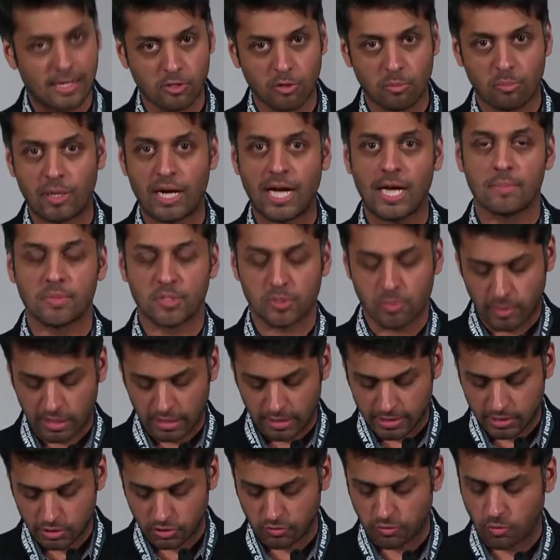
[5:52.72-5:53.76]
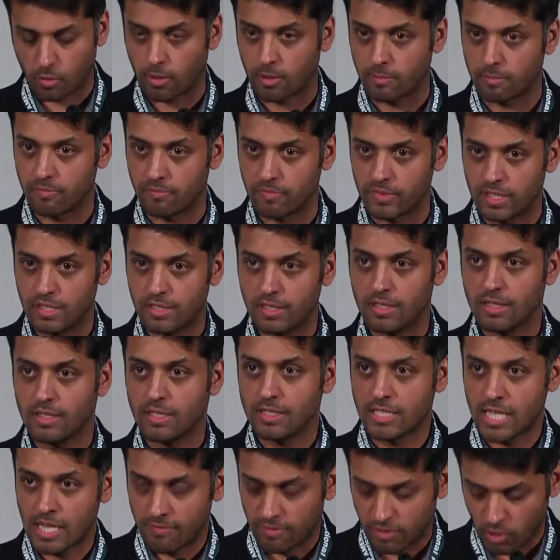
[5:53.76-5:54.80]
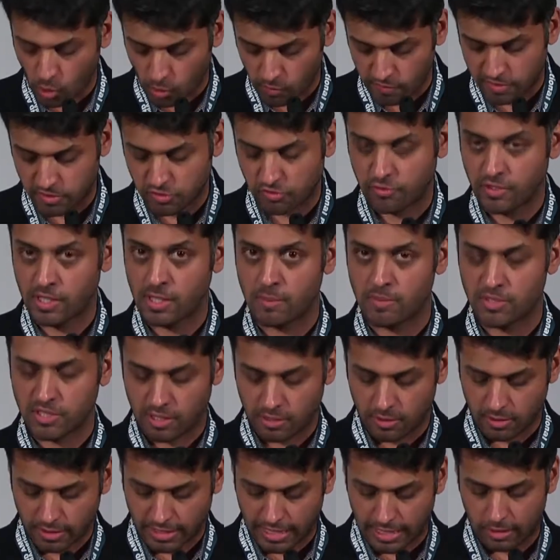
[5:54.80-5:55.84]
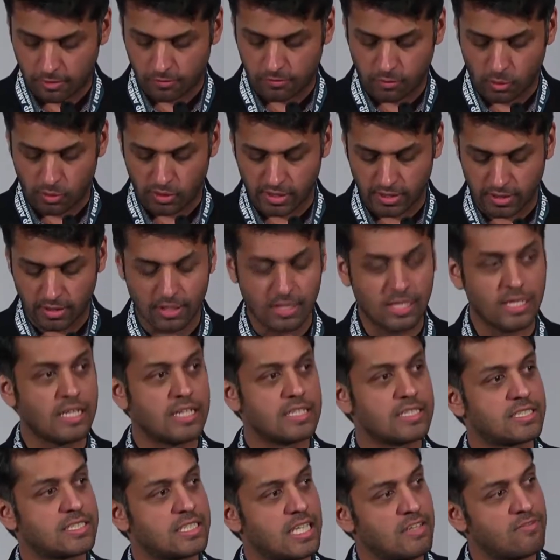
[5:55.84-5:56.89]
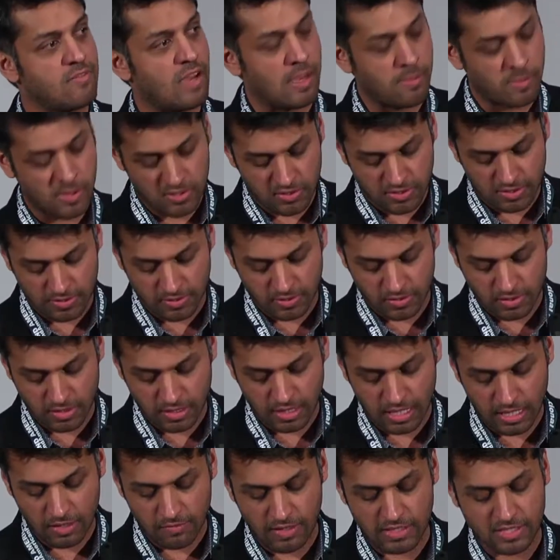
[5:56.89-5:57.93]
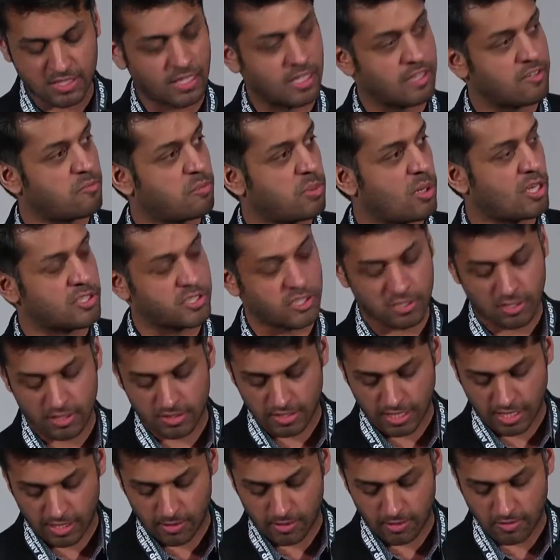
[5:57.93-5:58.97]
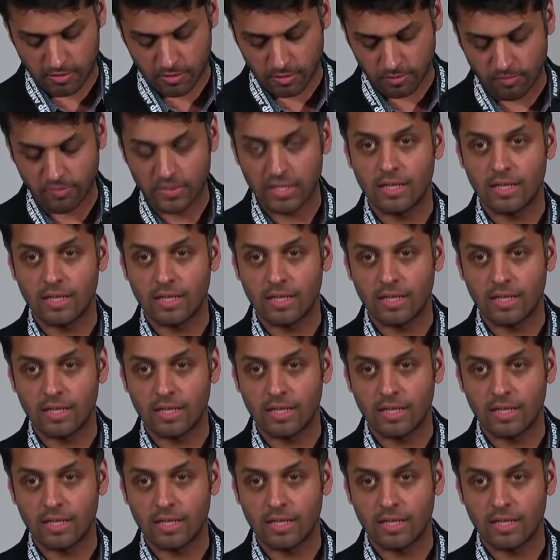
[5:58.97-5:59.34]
Pipes, Middle East Forum. David Horvitz, Freedom Center in California. Steve Emerson's Investigative Project on Terrorism.